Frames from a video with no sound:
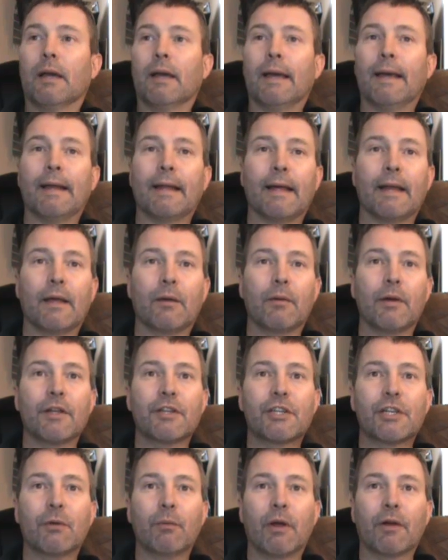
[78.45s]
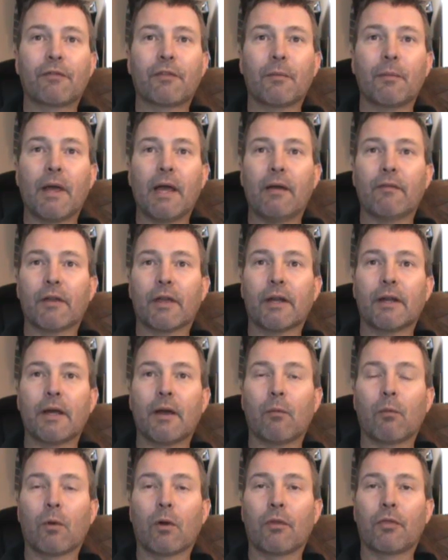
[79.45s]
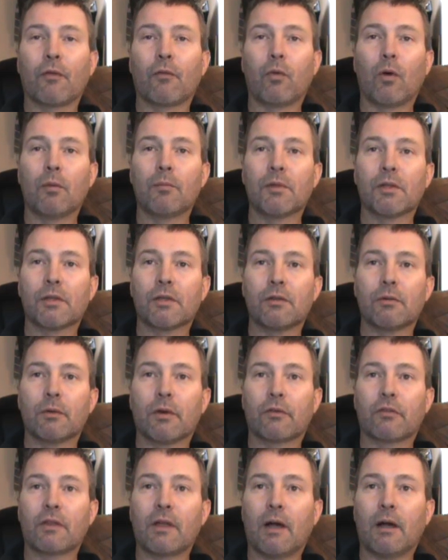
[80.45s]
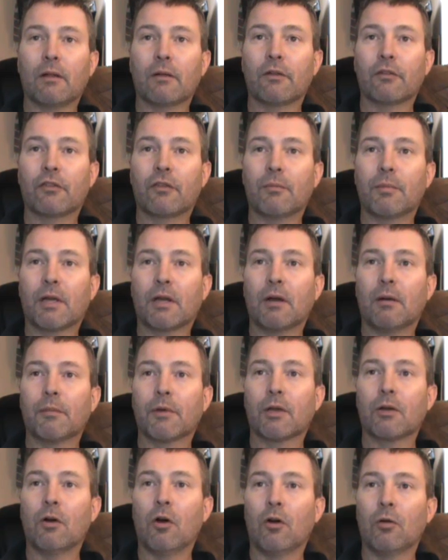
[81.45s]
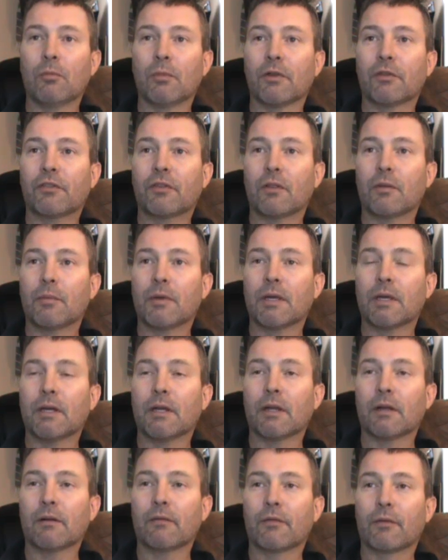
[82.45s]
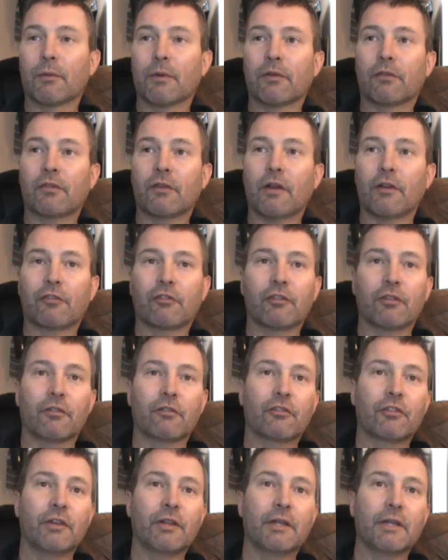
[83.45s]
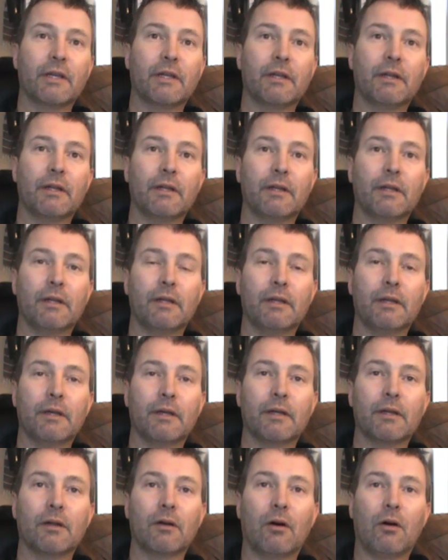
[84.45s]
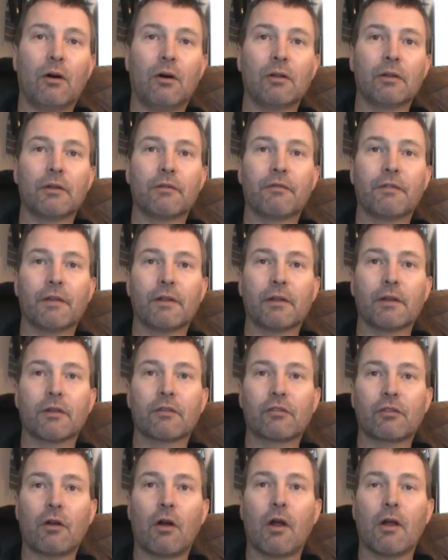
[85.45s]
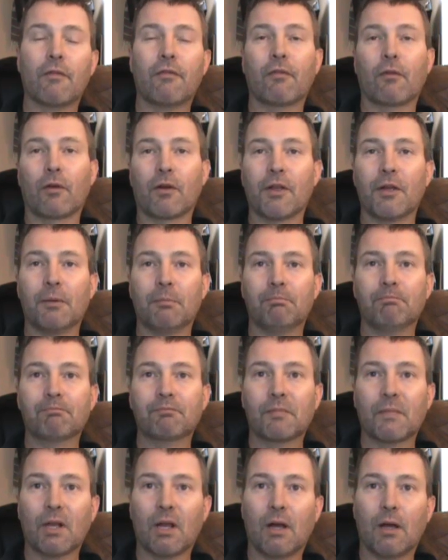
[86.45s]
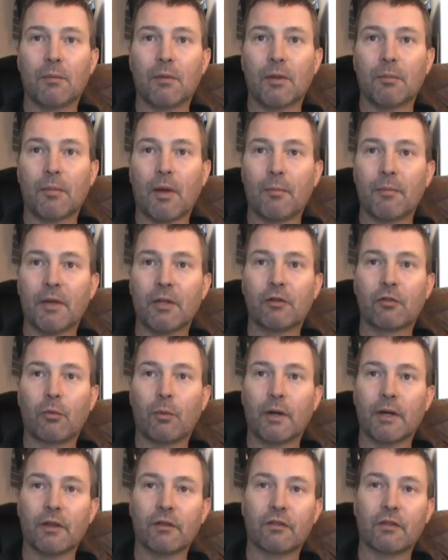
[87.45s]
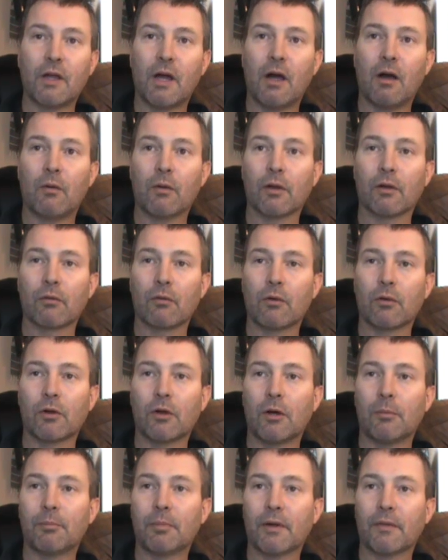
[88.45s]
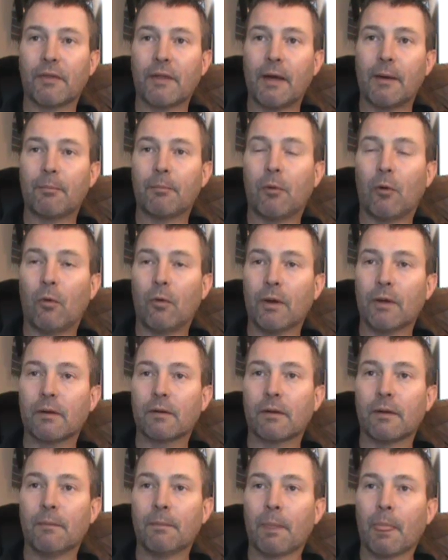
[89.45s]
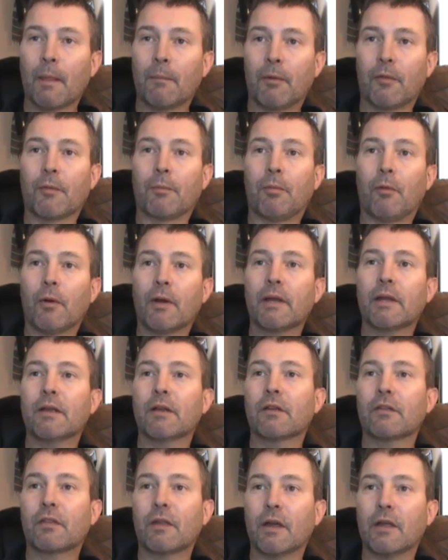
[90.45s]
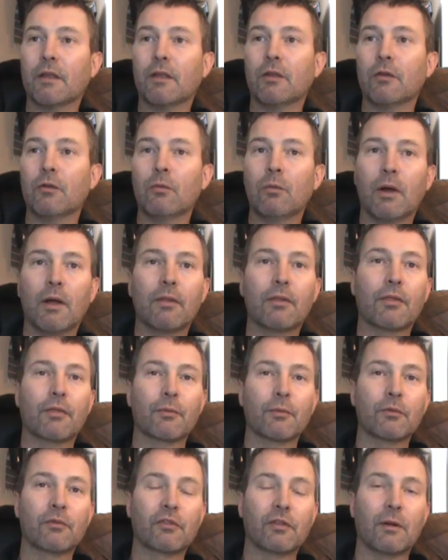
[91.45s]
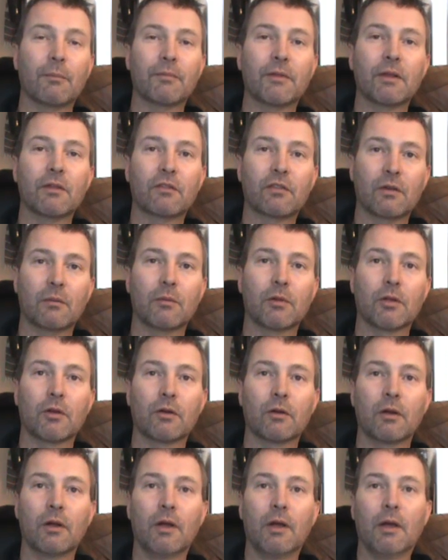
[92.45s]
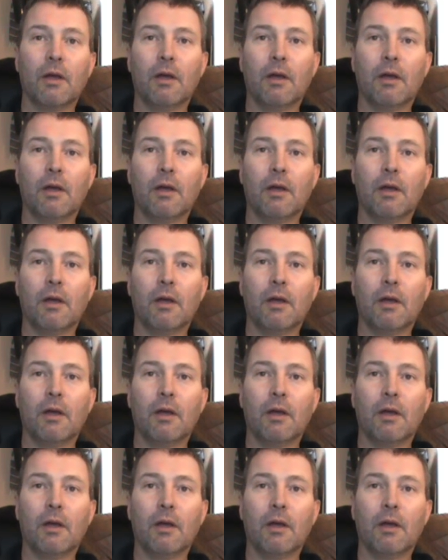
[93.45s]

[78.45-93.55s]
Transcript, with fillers: and anyway, she went from having a net worth of 1 million US dollars to becoming homeless in the beginning of the recession. She did it all in feeling sorry for him. I'm in my mid 20s now and grown up at that point. But the point is that you went through something similar